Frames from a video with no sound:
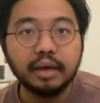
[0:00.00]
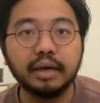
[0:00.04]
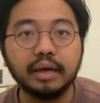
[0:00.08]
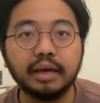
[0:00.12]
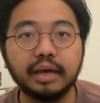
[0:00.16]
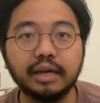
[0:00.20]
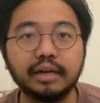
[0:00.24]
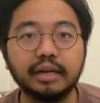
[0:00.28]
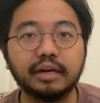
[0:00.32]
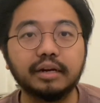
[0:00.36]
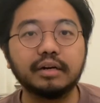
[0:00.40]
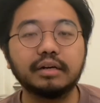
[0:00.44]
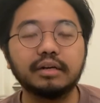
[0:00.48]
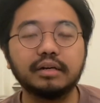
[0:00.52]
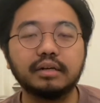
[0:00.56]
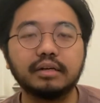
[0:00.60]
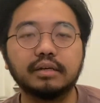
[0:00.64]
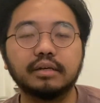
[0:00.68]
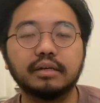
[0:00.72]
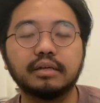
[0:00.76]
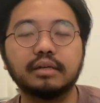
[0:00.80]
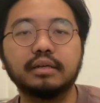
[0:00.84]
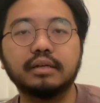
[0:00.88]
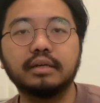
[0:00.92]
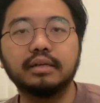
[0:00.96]
Hey there,
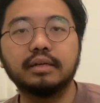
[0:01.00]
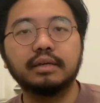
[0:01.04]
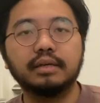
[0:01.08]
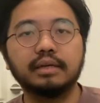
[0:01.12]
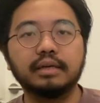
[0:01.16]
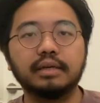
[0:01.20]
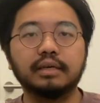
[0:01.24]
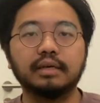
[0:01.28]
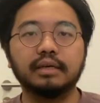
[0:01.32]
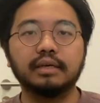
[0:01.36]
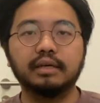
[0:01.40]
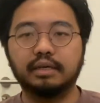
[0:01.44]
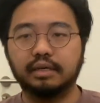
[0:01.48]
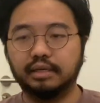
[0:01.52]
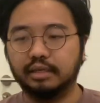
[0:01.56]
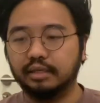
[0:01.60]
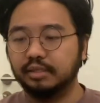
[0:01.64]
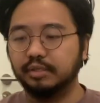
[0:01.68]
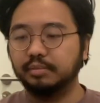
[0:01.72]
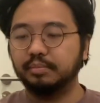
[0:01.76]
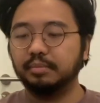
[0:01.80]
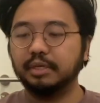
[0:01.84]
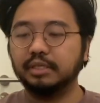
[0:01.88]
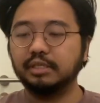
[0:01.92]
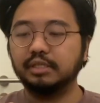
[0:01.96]

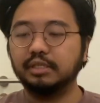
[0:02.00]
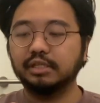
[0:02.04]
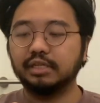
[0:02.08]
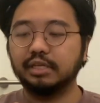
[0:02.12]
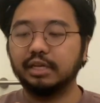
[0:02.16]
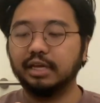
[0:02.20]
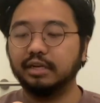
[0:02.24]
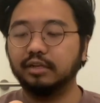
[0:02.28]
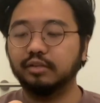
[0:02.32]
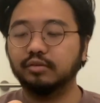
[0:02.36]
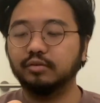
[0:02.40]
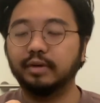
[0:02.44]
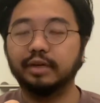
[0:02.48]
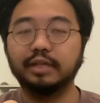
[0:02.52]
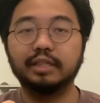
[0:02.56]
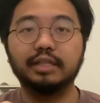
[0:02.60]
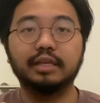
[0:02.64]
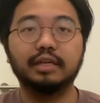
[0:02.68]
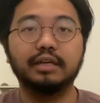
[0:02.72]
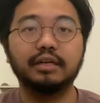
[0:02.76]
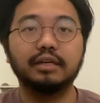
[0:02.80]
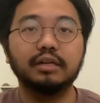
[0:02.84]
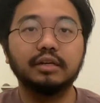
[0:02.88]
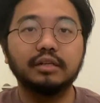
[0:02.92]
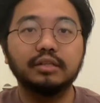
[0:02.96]
it's Pixel Cadet right
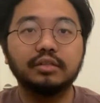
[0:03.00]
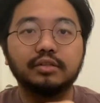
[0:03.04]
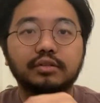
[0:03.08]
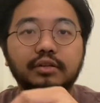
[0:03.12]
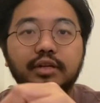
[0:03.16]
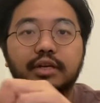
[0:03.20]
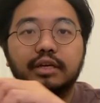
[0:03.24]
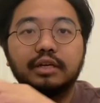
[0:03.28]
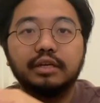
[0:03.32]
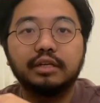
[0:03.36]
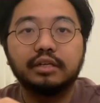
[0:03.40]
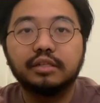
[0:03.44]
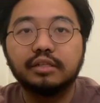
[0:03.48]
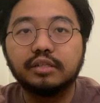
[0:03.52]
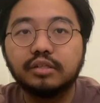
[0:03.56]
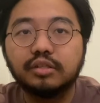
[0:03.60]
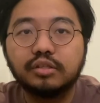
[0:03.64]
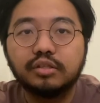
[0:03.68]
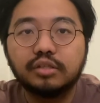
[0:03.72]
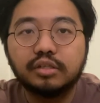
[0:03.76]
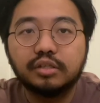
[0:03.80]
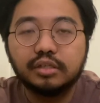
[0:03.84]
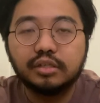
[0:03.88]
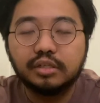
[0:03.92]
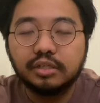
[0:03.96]
here. Today is
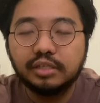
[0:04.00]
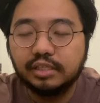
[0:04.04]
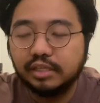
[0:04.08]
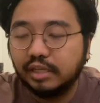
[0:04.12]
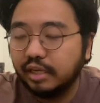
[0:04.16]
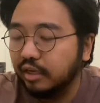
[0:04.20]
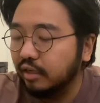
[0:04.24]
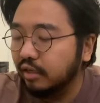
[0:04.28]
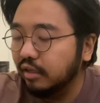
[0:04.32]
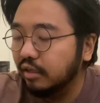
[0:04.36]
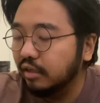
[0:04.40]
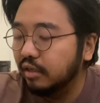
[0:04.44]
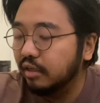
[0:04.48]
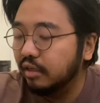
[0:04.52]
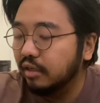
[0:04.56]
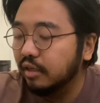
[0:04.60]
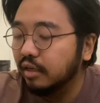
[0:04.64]
Thursday,